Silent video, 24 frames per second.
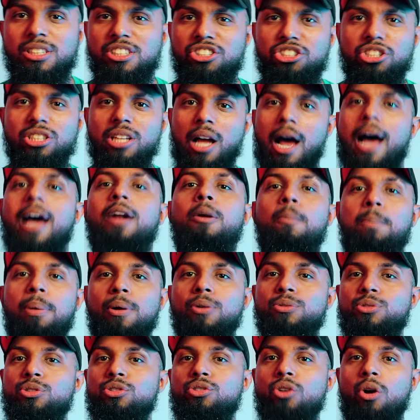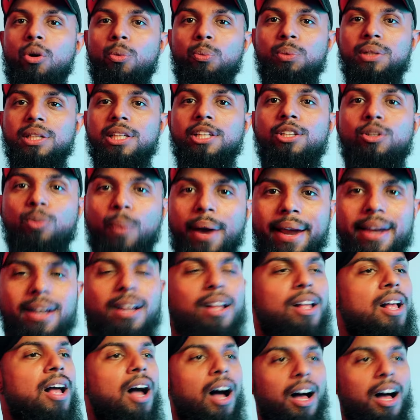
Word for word: just idle poses, are really great.